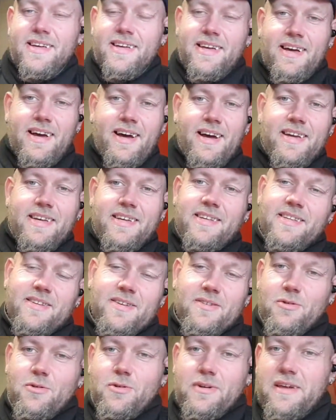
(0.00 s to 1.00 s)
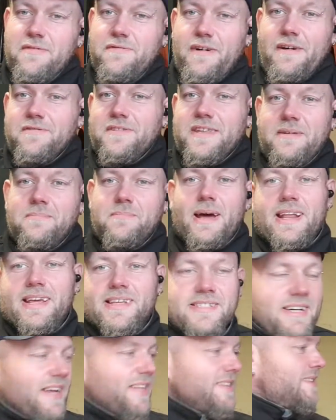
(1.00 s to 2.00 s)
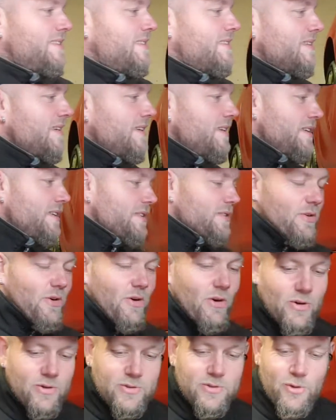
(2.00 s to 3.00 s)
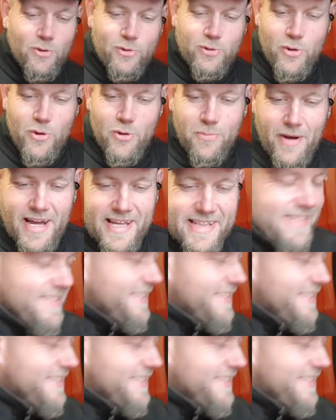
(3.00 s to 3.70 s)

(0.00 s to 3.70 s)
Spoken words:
Aye, we're only 15 minutes in, so it's not too bad.